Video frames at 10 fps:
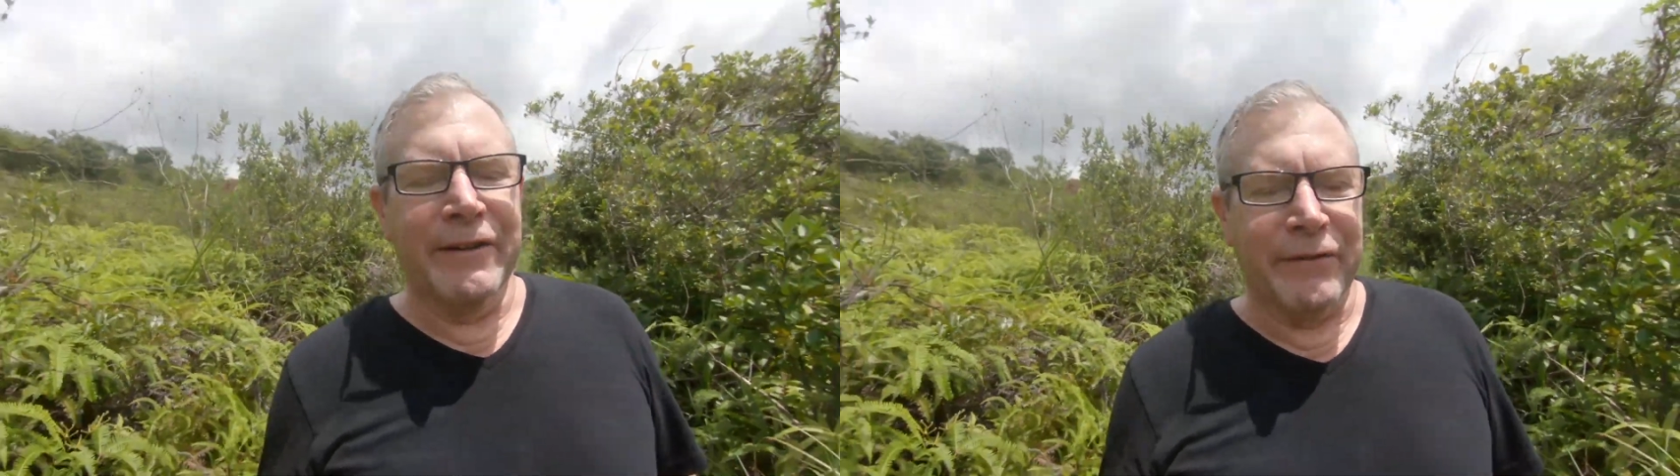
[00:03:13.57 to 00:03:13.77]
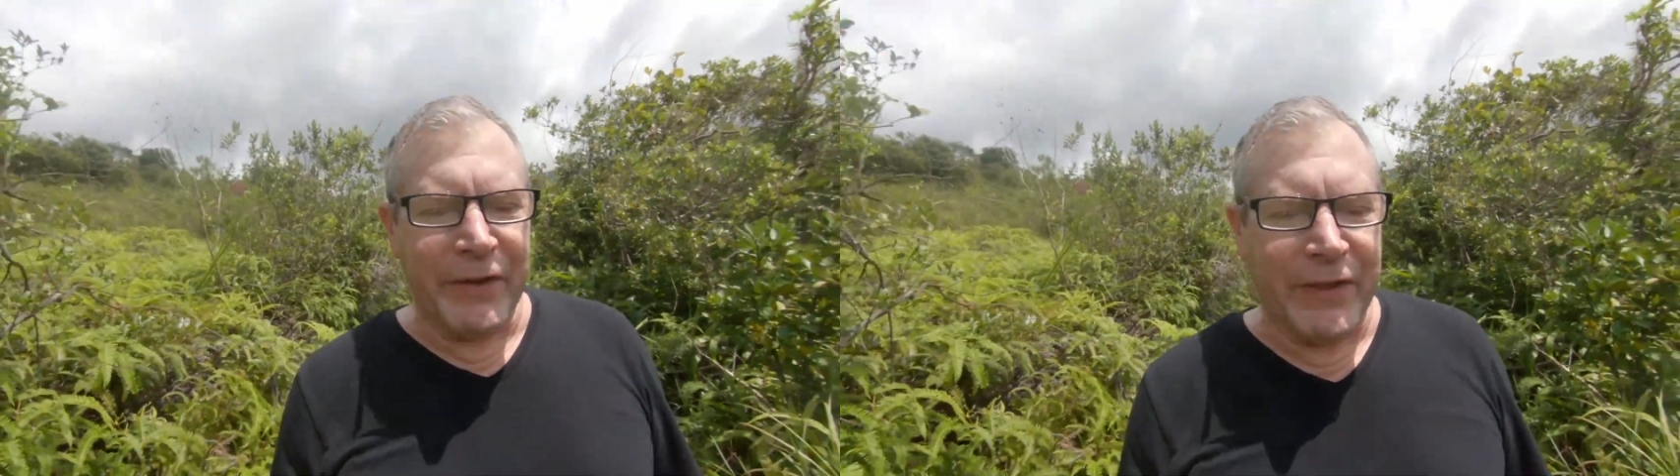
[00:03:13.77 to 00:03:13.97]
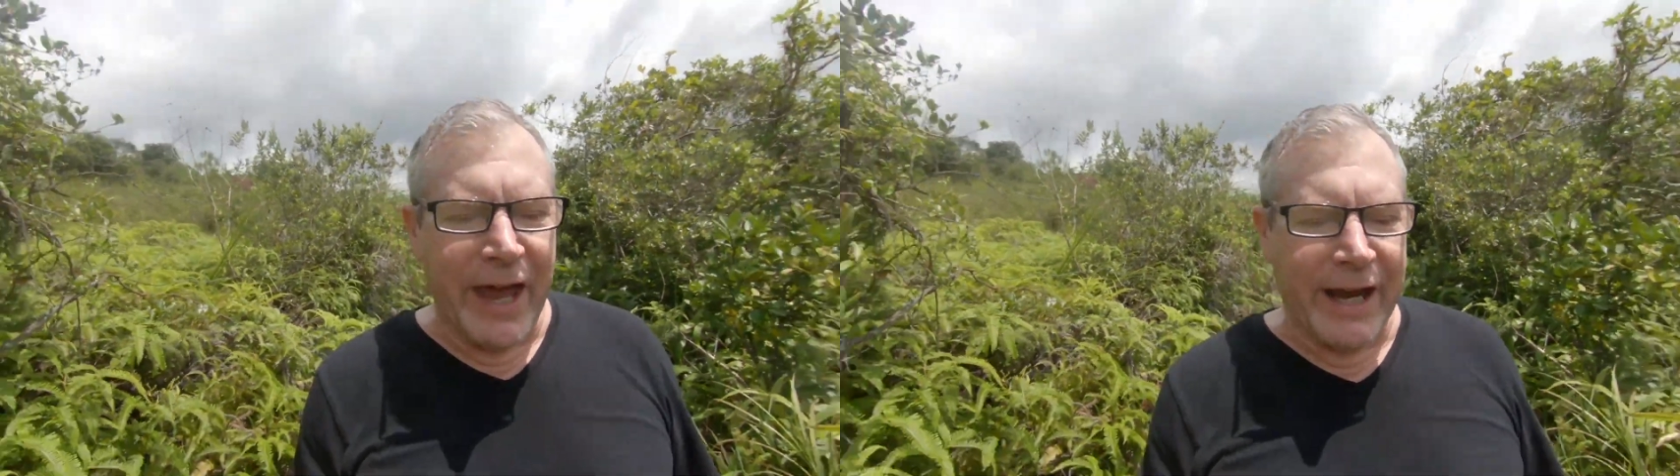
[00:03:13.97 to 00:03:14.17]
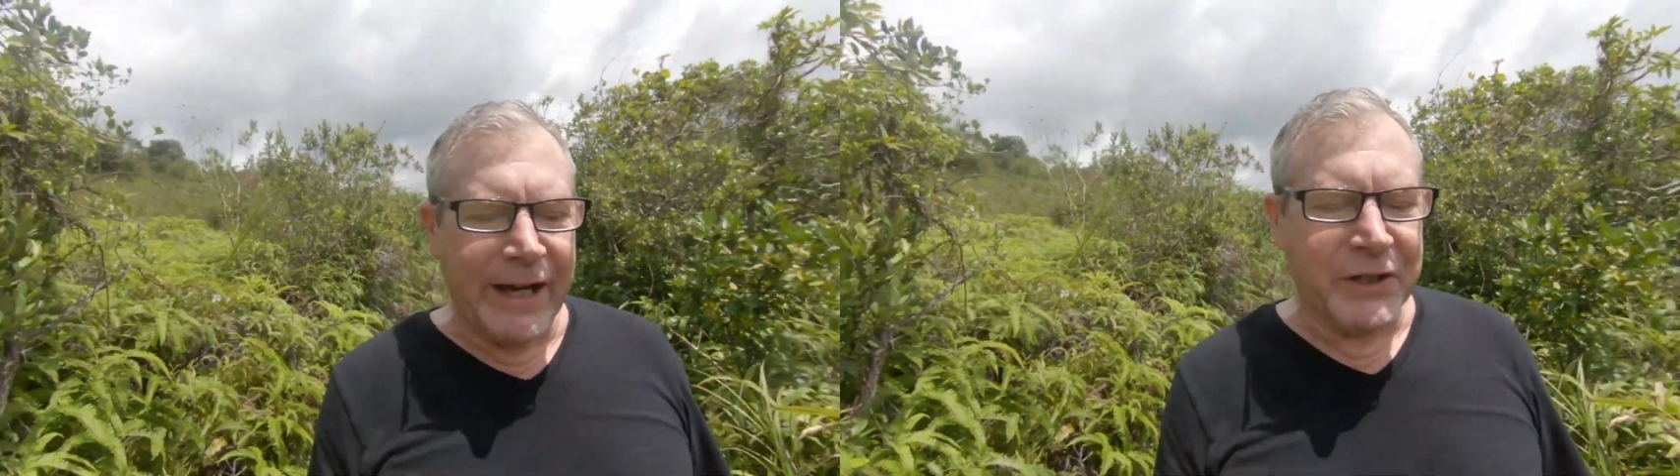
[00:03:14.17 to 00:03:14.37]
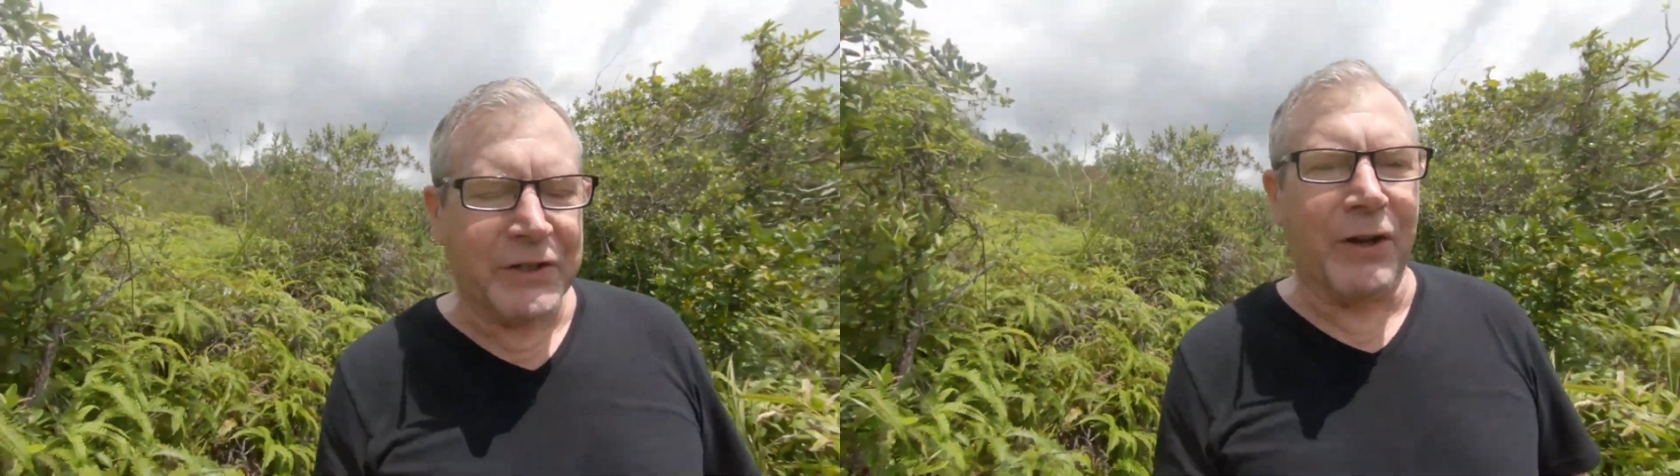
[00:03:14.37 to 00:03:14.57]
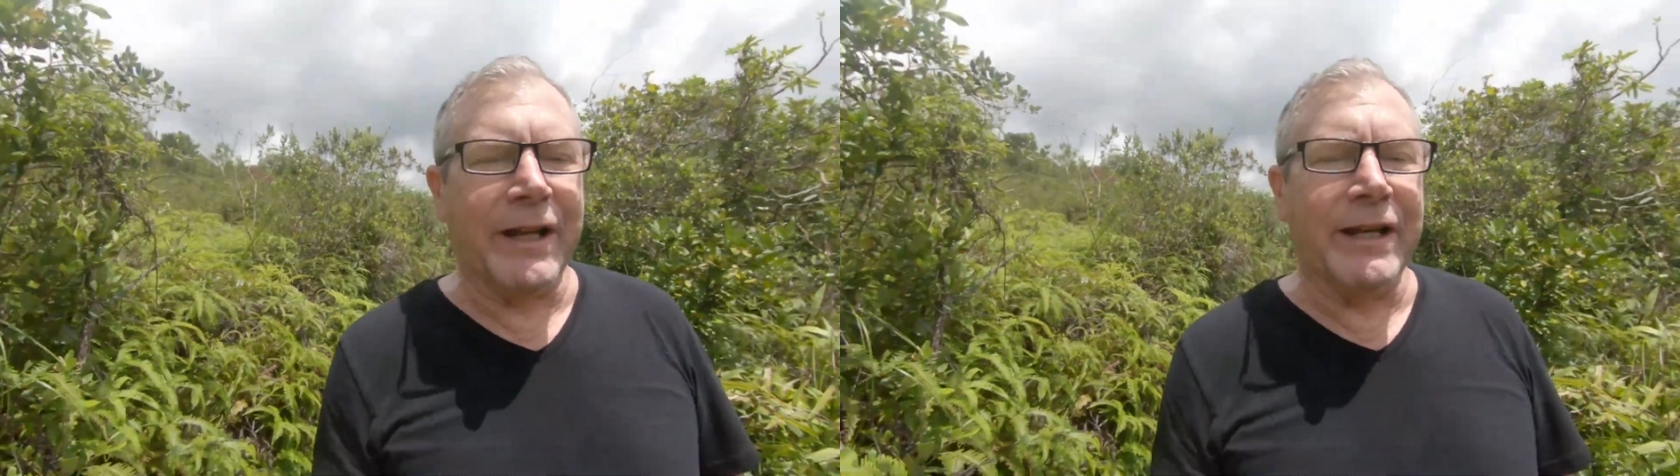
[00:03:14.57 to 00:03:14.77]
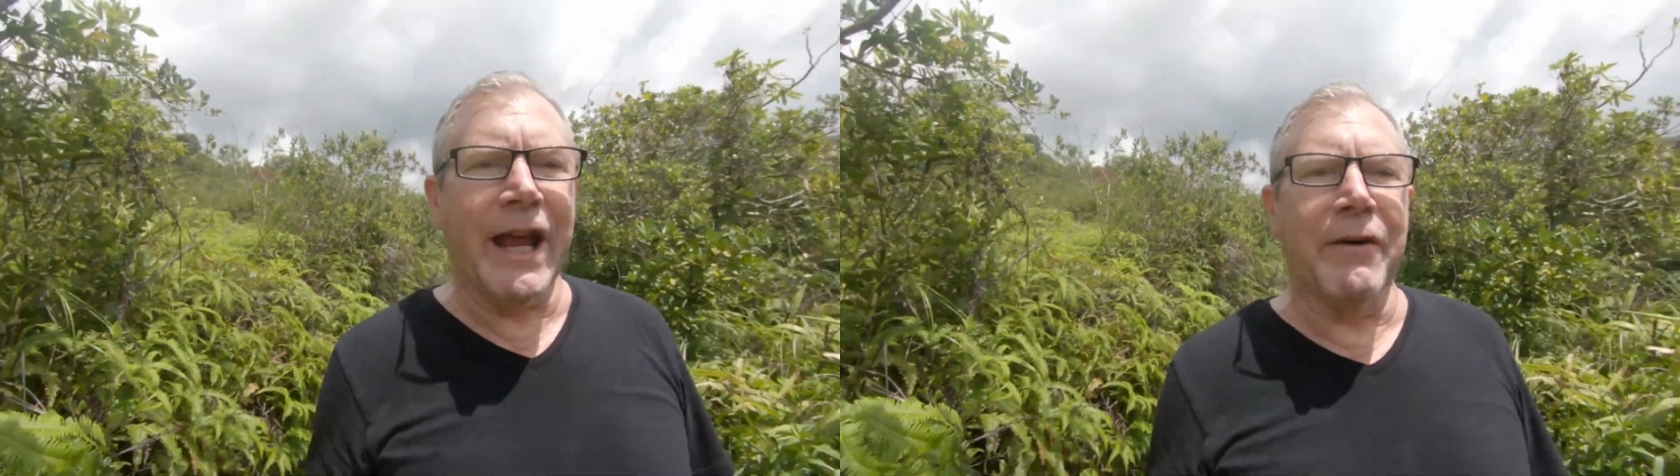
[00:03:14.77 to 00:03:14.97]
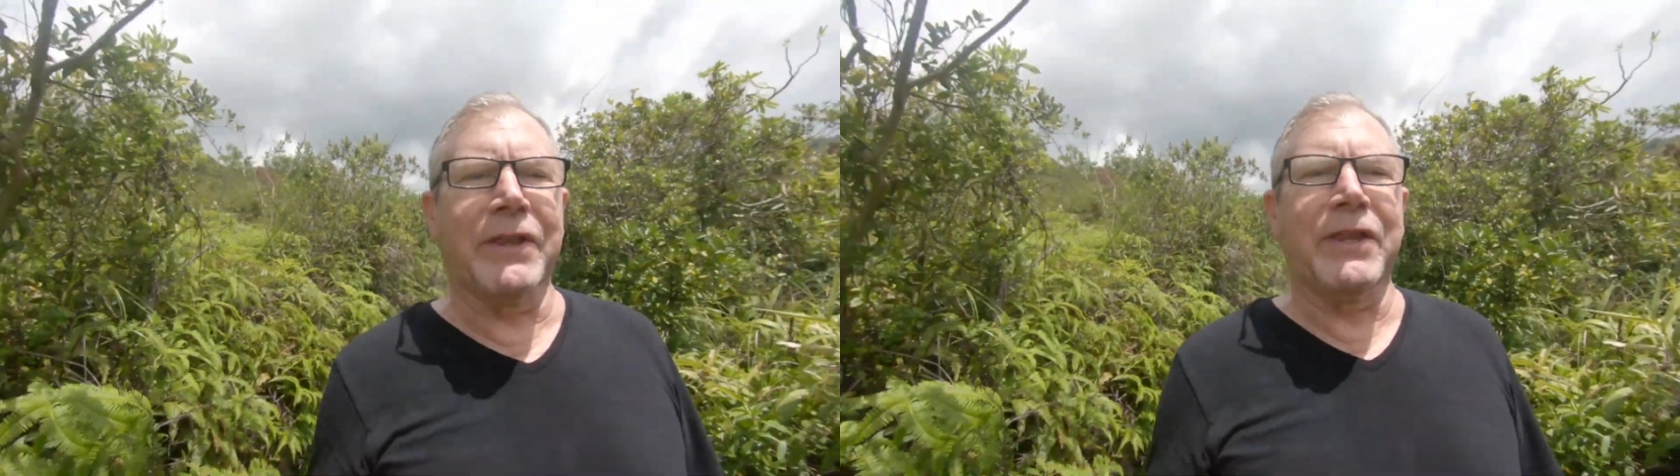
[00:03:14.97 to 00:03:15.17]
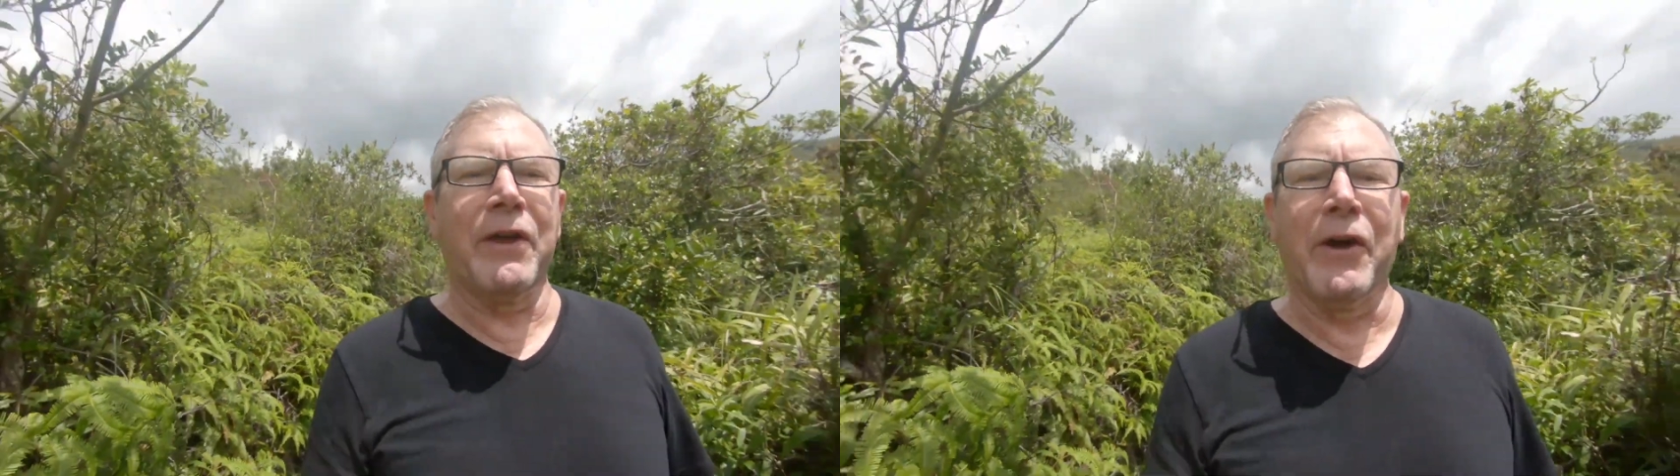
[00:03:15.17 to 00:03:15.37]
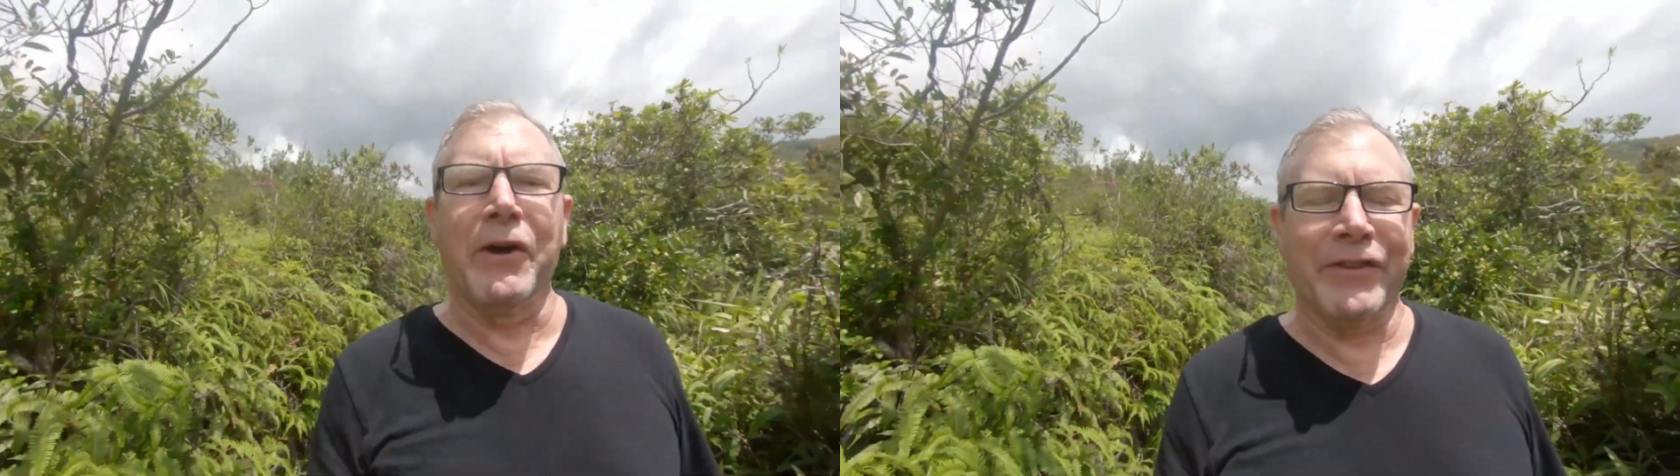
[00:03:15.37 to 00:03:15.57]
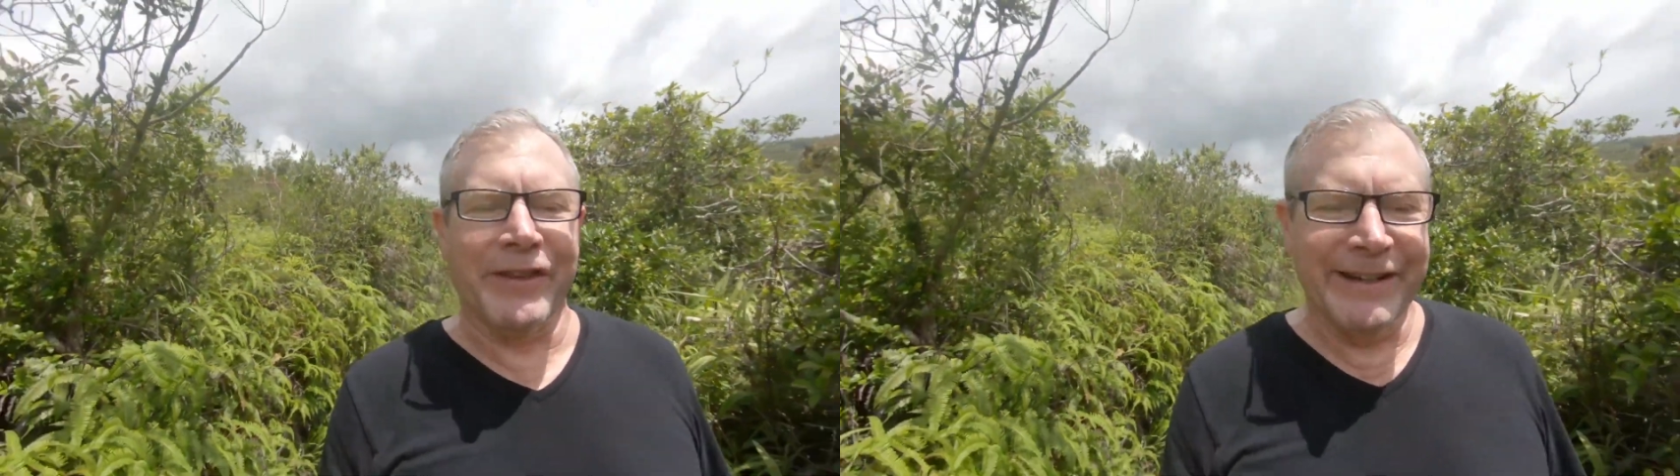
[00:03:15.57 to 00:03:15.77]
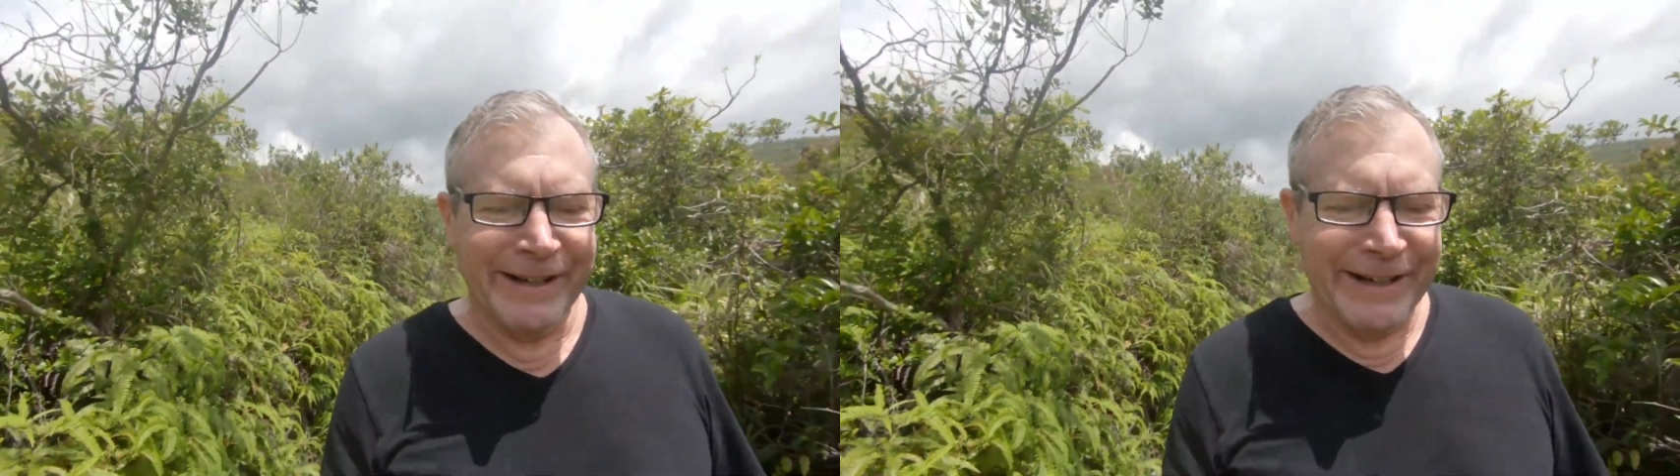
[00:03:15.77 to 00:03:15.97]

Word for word: for they shall inherit the earth.